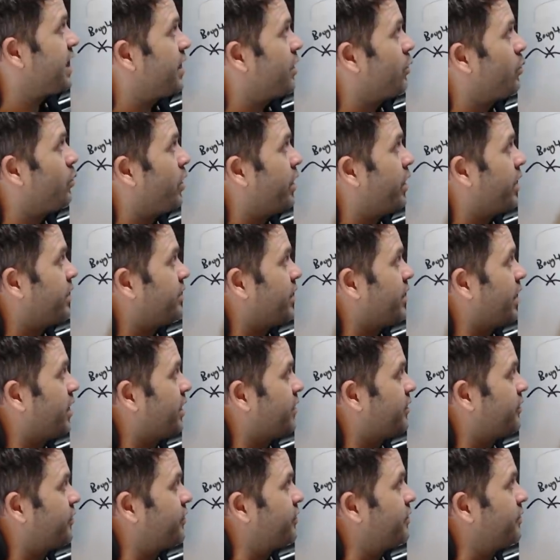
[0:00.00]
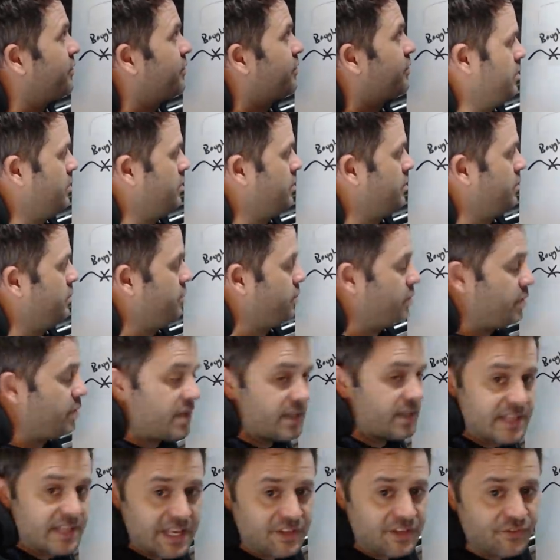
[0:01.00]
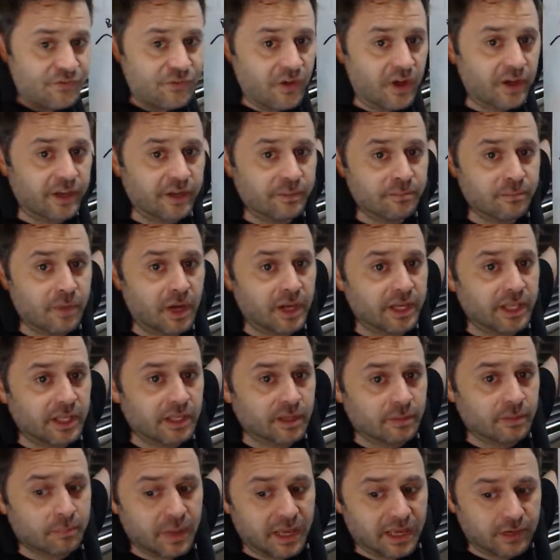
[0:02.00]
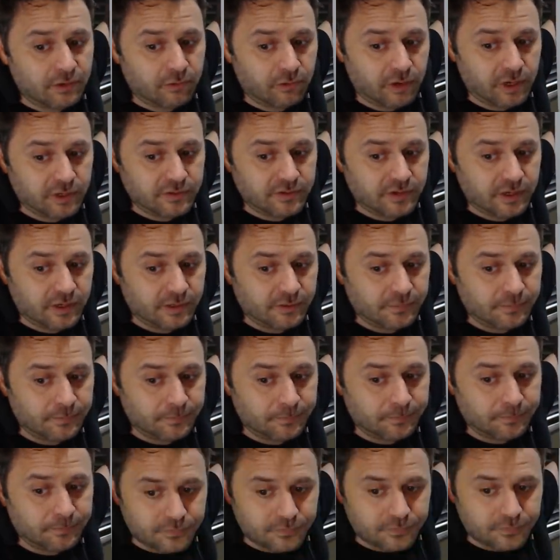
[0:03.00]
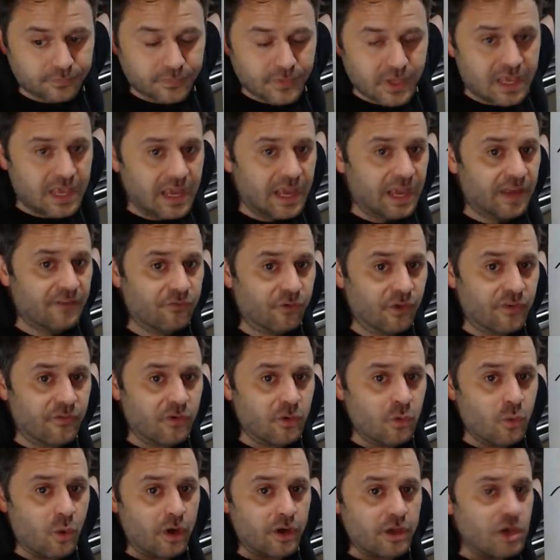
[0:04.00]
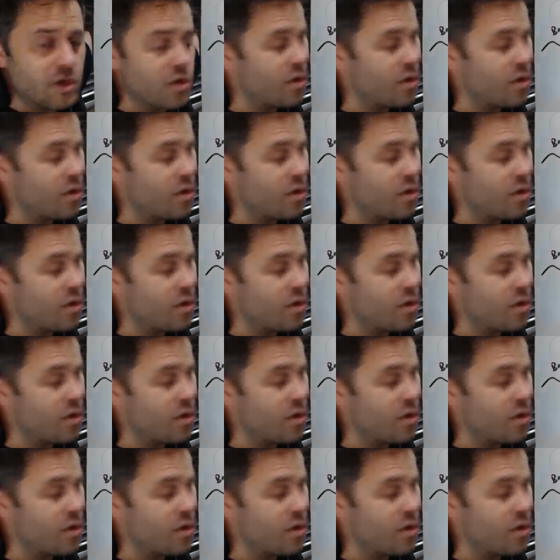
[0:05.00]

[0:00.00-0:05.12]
what it does. Because that's fucking money in the bank right there. And for every one of you